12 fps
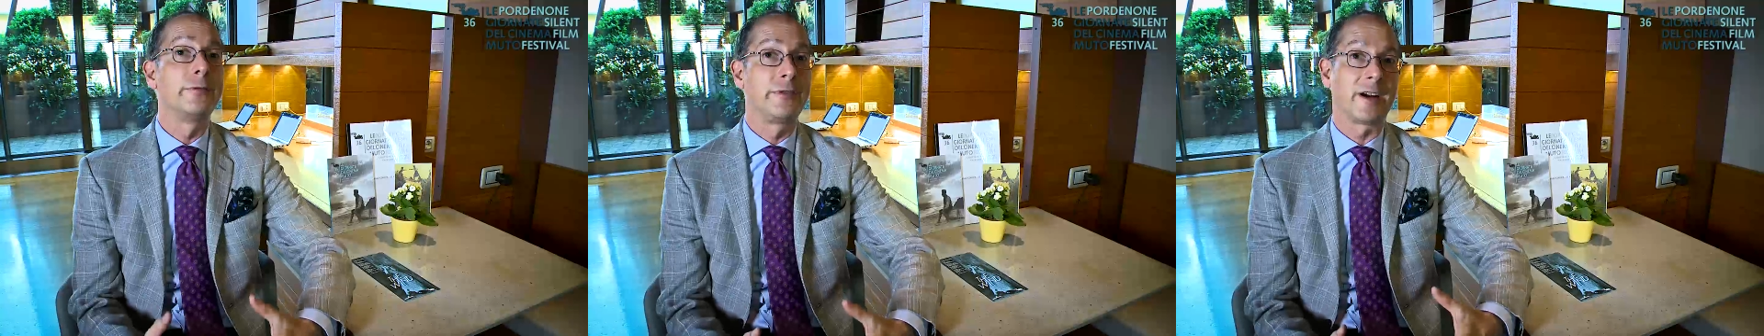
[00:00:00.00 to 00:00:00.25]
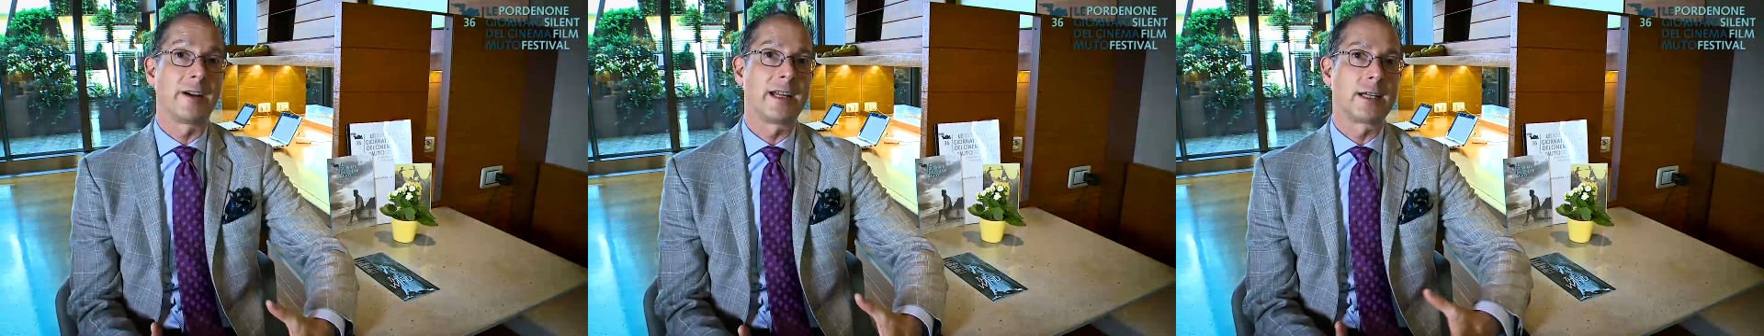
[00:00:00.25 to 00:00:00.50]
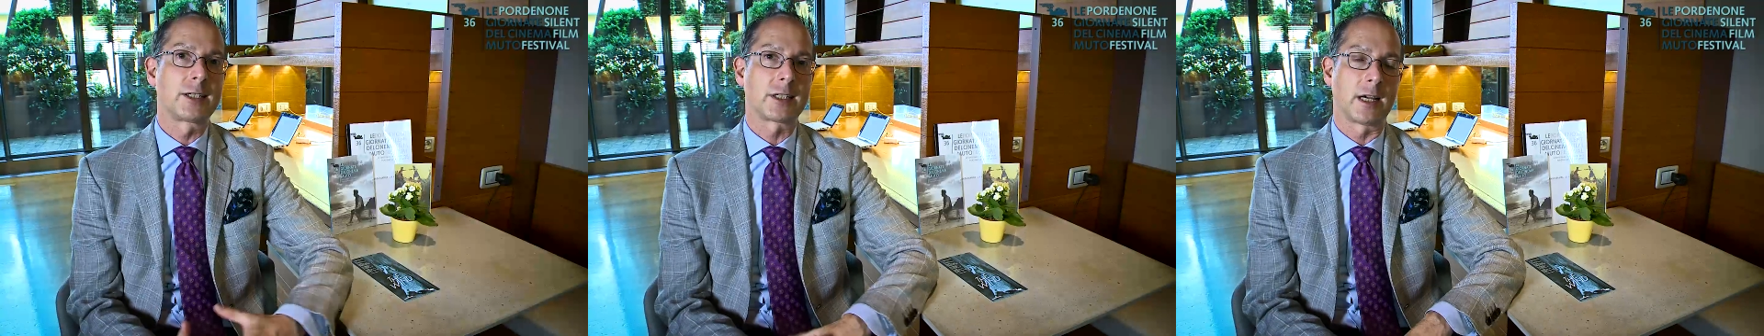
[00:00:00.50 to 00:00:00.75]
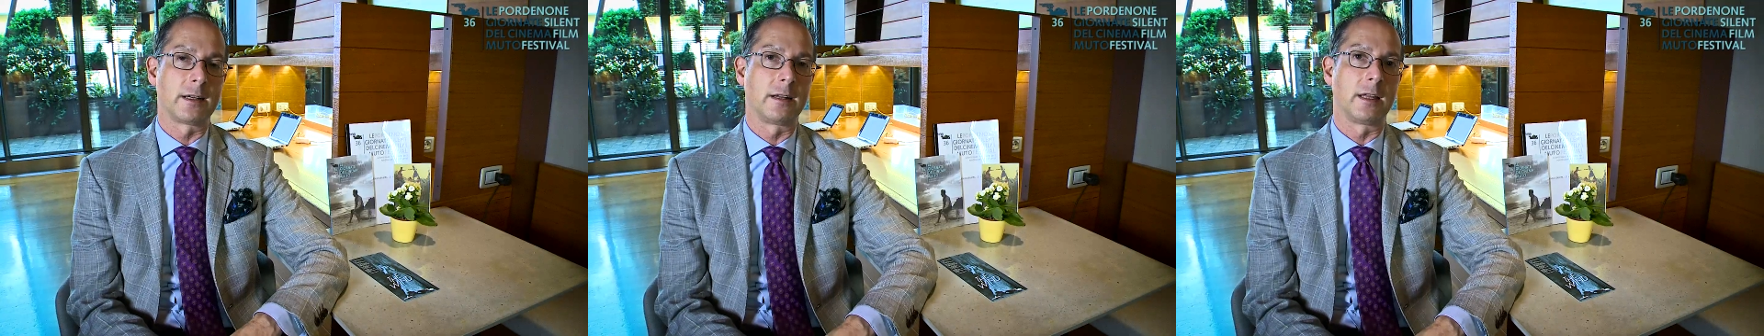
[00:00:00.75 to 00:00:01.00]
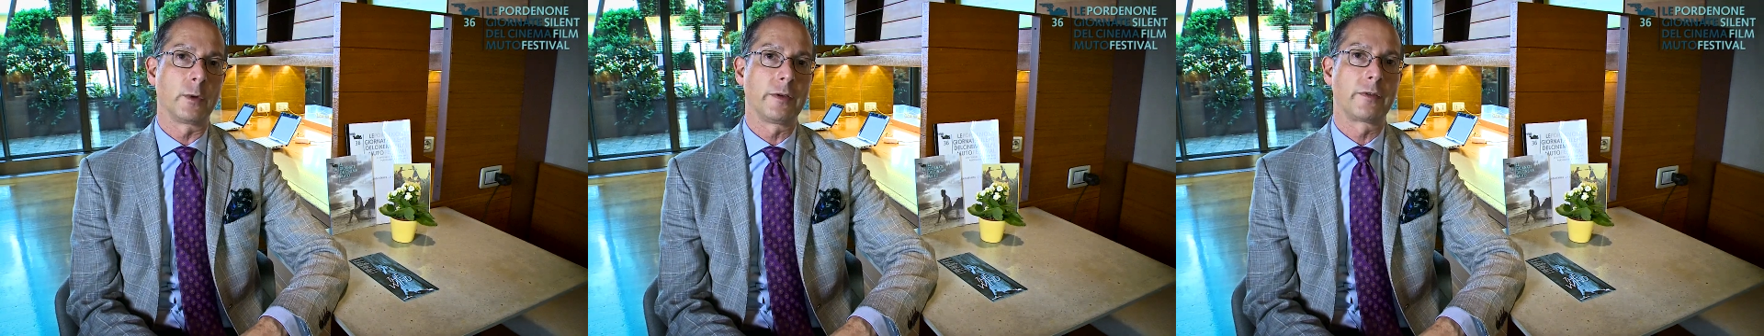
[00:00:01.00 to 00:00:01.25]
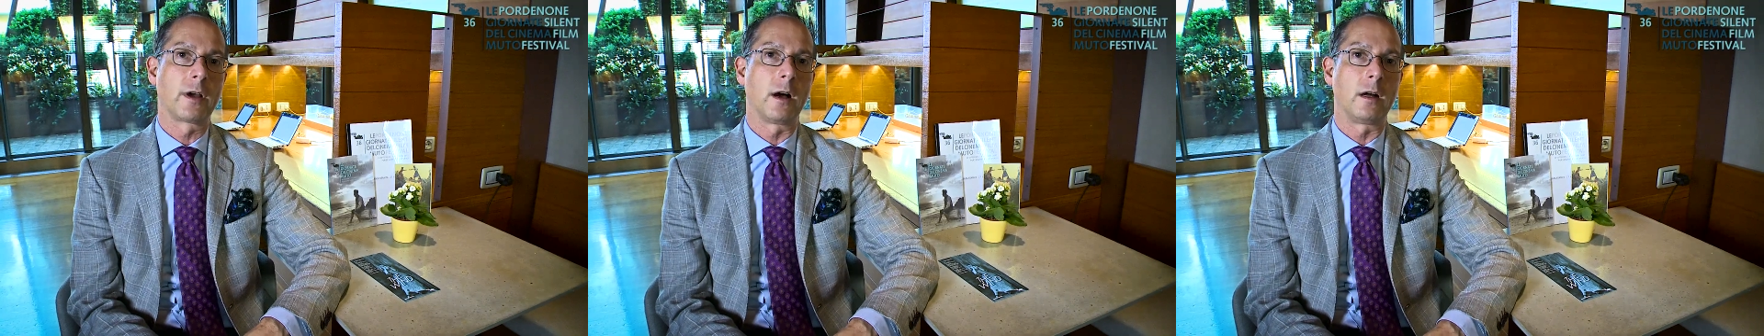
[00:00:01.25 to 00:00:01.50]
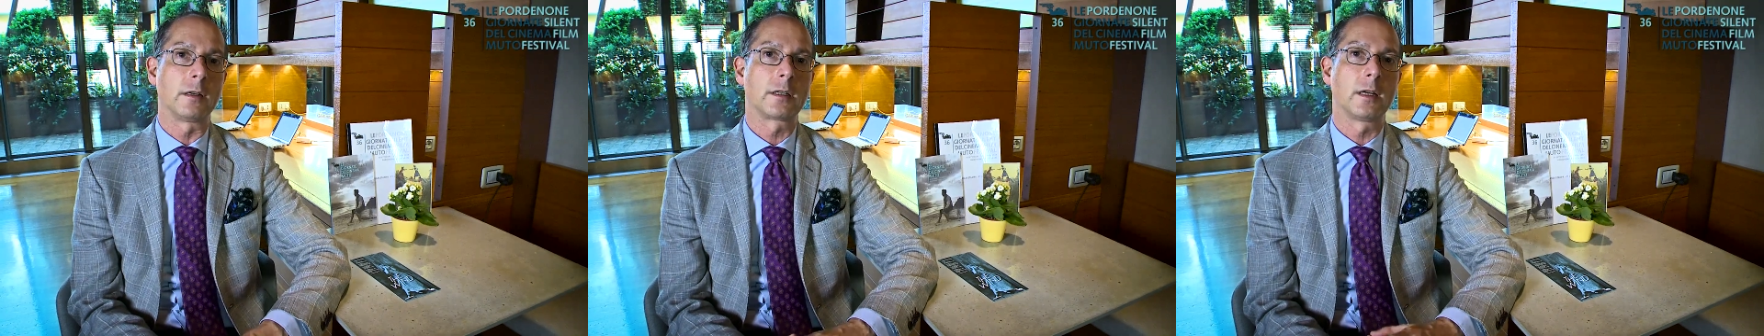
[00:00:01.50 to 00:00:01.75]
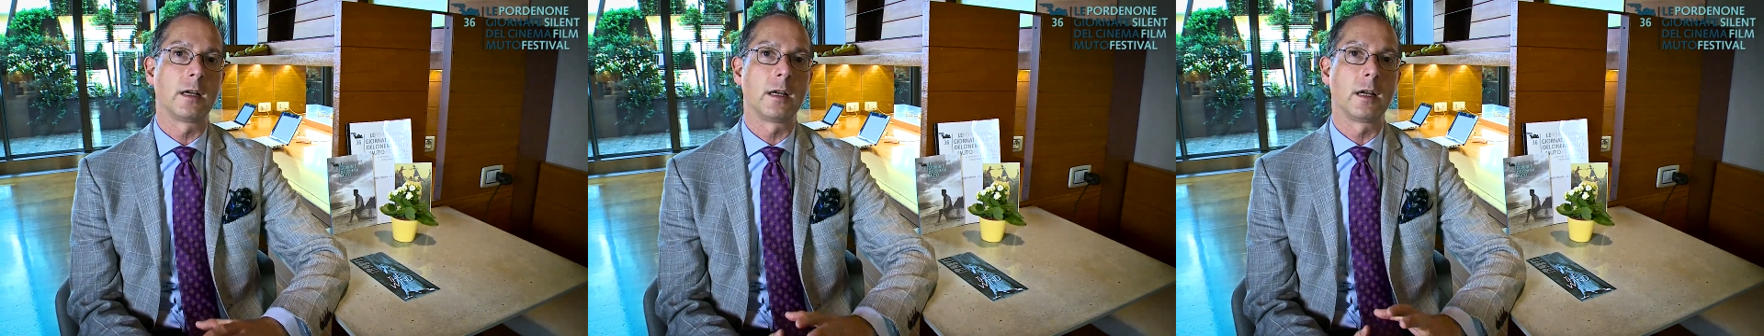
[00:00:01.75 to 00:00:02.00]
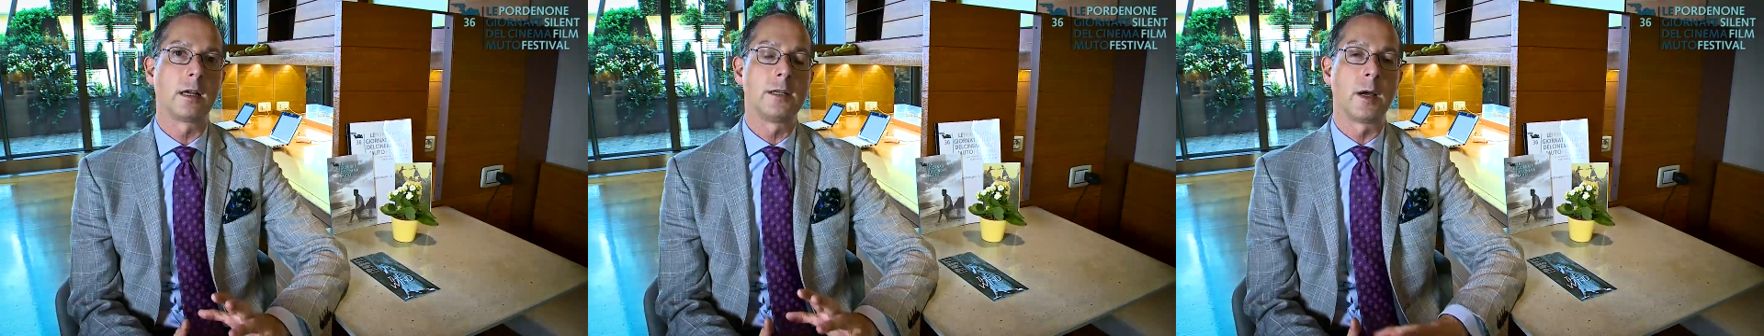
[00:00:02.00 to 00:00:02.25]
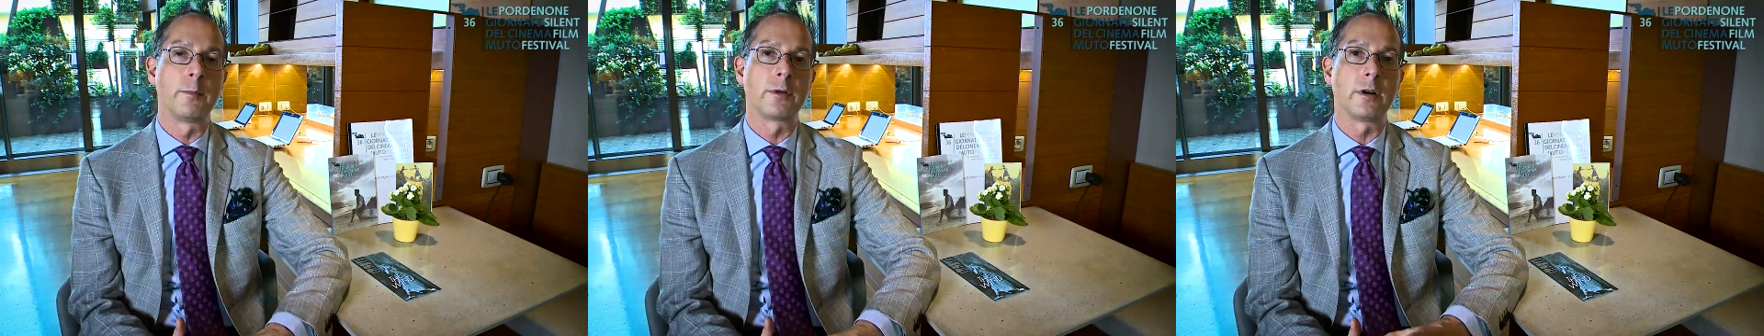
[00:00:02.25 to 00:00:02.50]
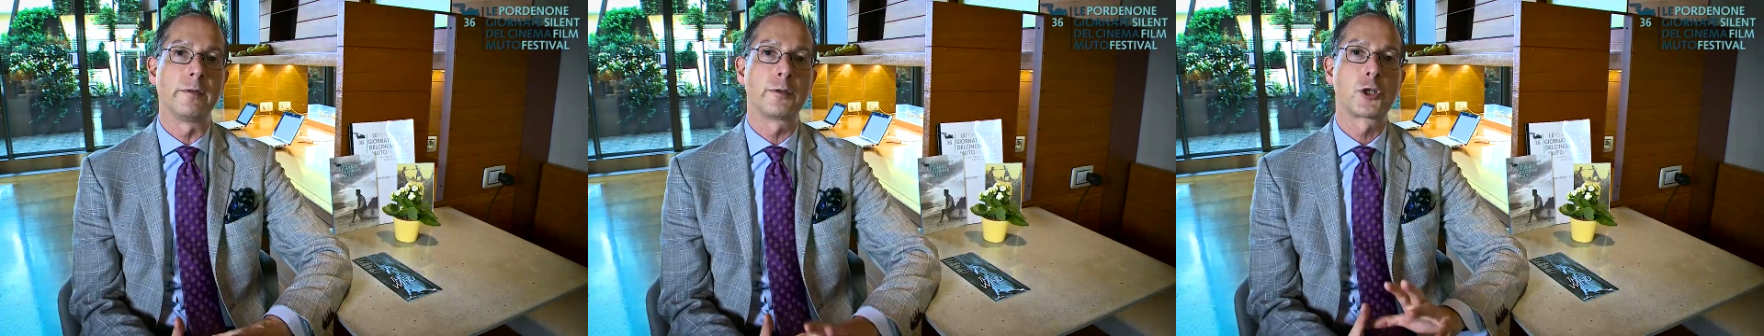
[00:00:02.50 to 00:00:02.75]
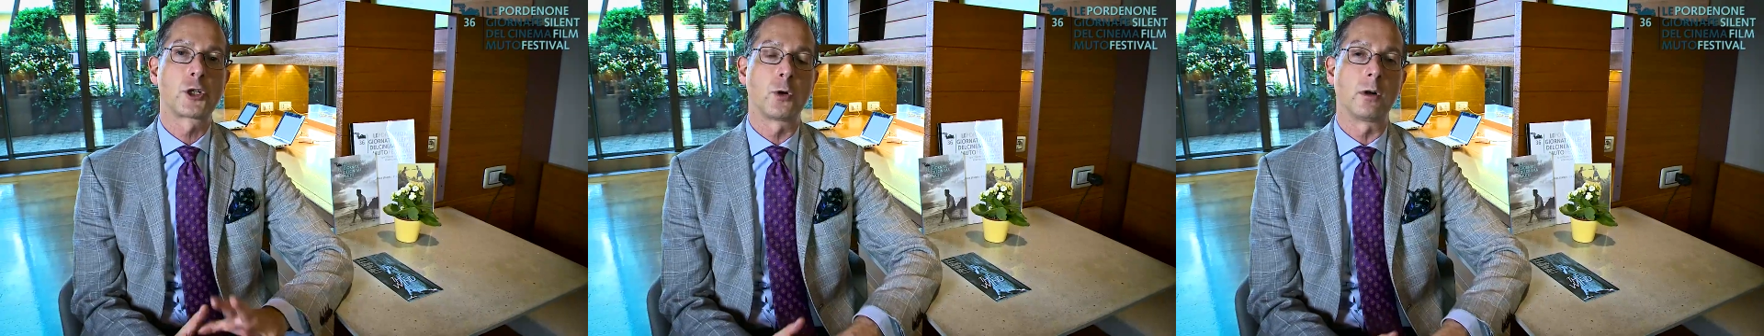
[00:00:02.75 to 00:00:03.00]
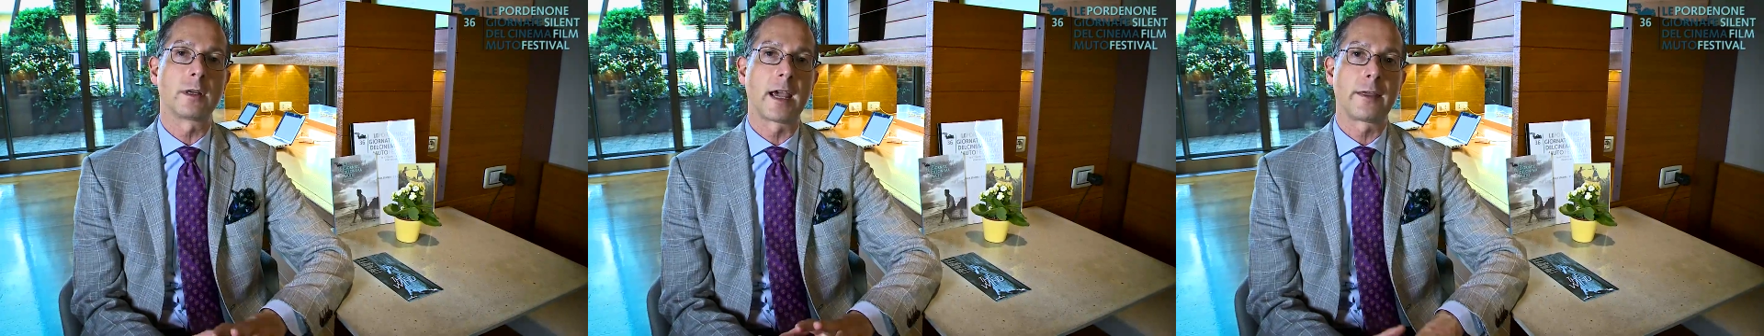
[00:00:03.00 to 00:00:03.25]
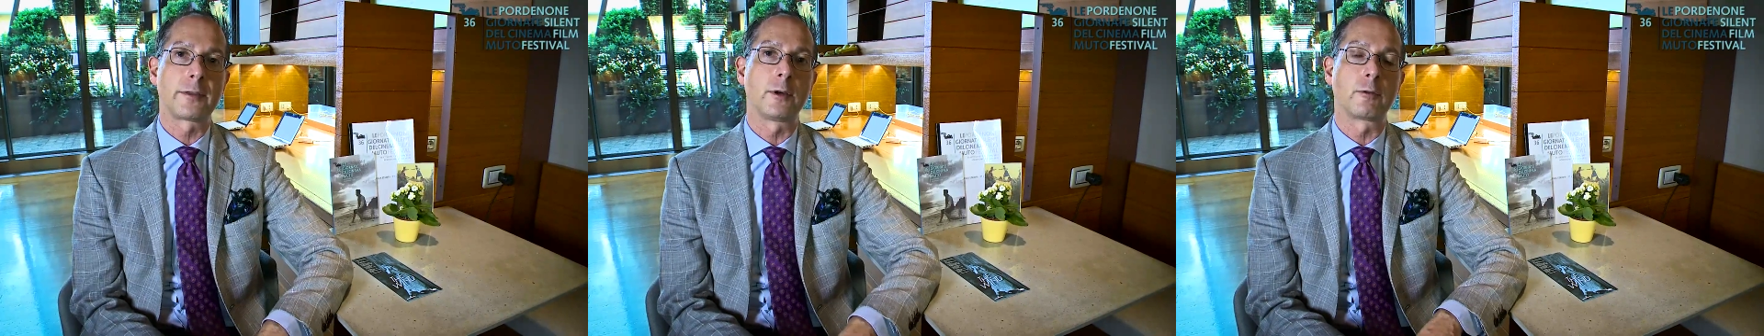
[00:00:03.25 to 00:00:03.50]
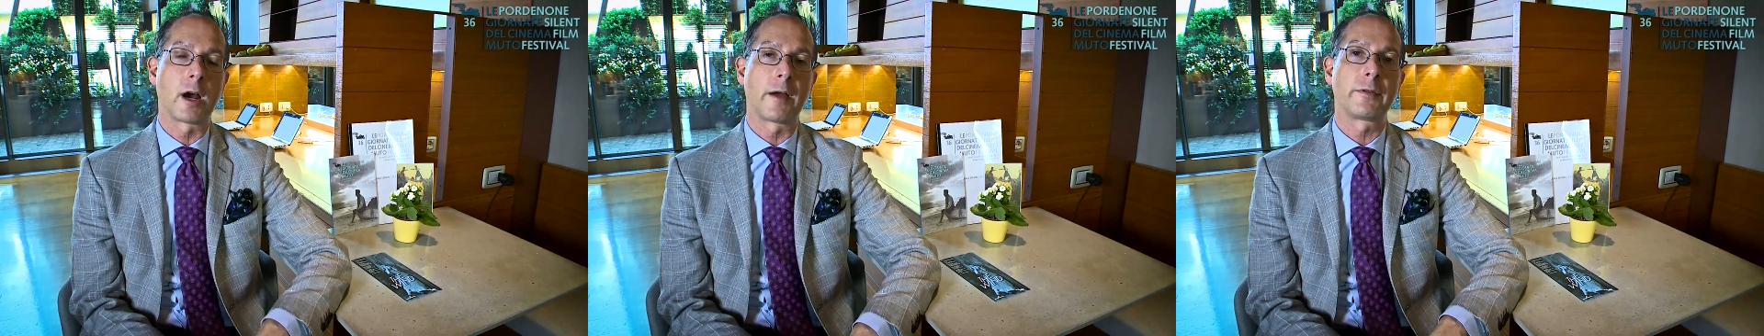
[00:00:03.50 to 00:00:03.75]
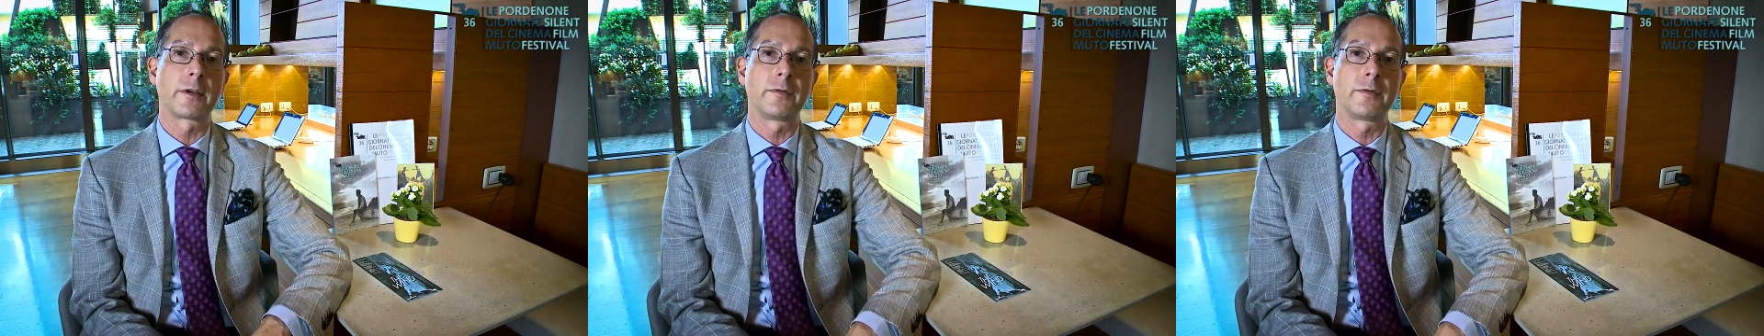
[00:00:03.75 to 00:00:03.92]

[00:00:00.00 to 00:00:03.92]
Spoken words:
very excited that we've got a number of short ethnographic